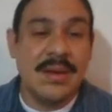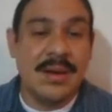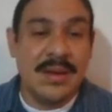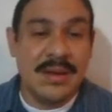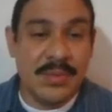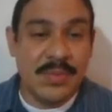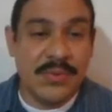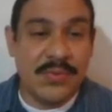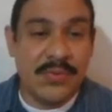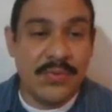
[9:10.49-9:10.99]

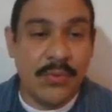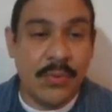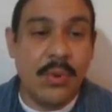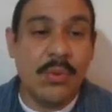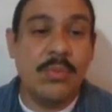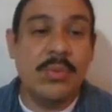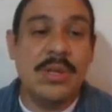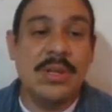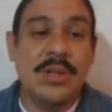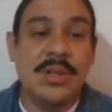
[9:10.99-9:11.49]
On number
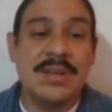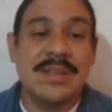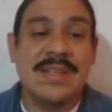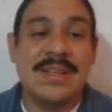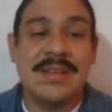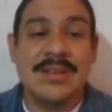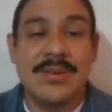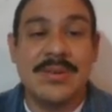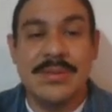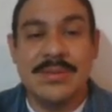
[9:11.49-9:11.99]
four, we looked
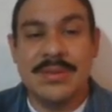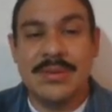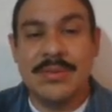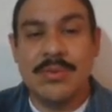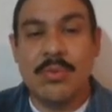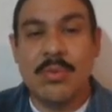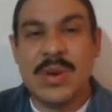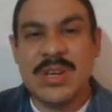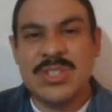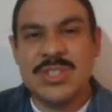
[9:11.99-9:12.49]
at
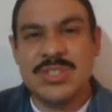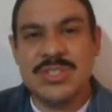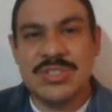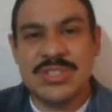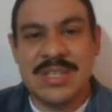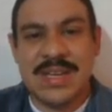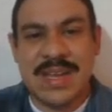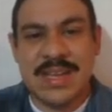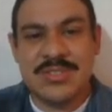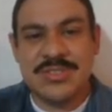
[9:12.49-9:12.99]

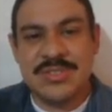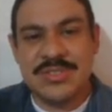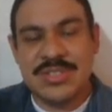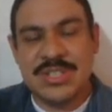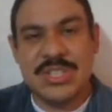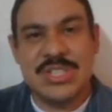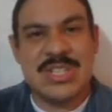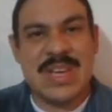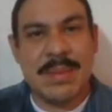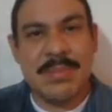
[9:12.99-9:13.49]
questions and answers
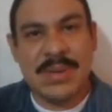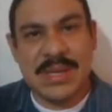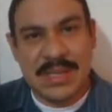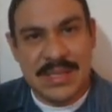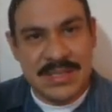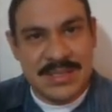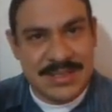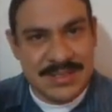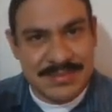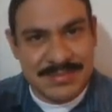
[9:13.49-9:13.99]
in
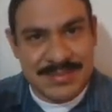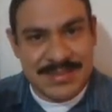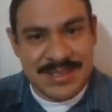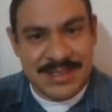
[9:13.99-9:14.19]
Japanese